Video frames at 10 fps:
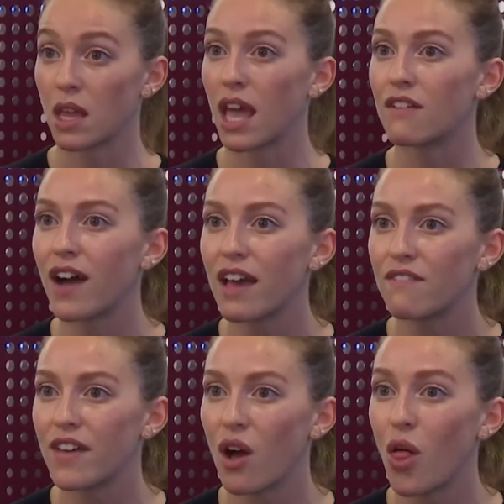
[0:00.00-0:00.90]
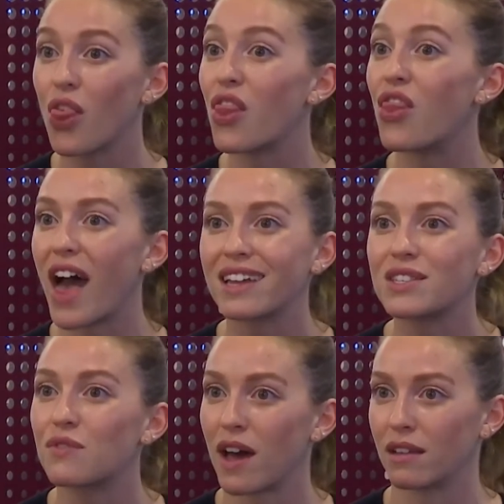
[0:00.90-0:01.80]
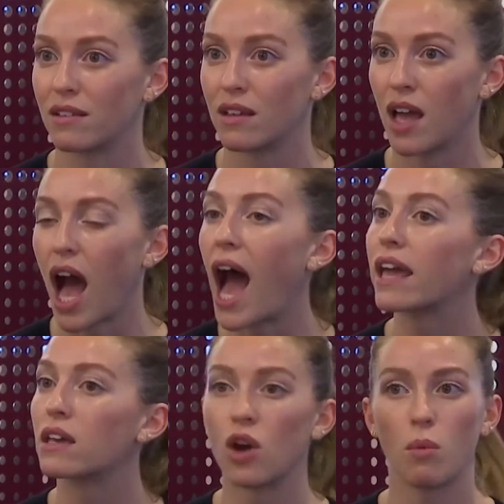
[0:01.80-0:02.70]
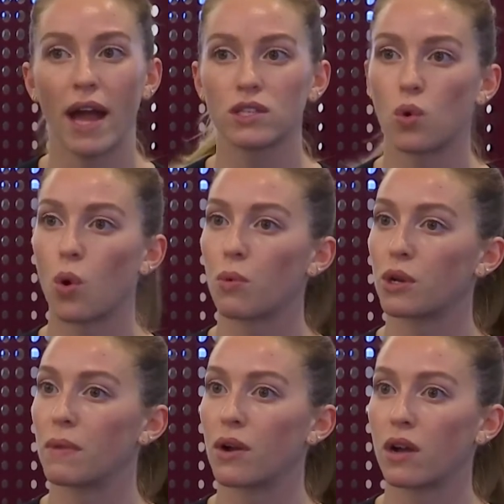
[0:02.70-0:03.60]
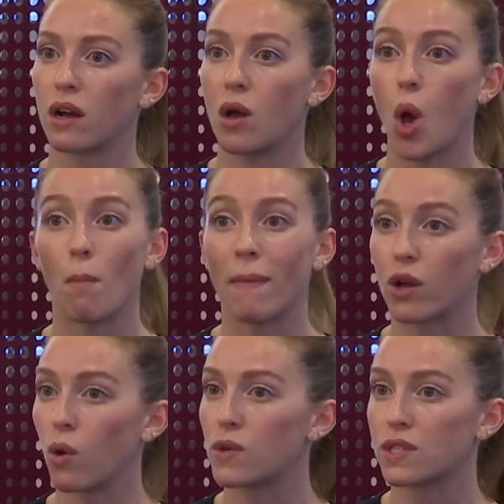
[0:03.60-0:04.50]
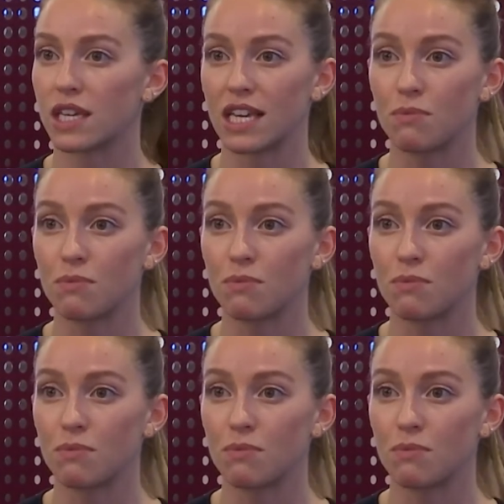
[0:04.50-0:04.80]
If I fail, that is fine. I can go back to corporate America. My goal is to keep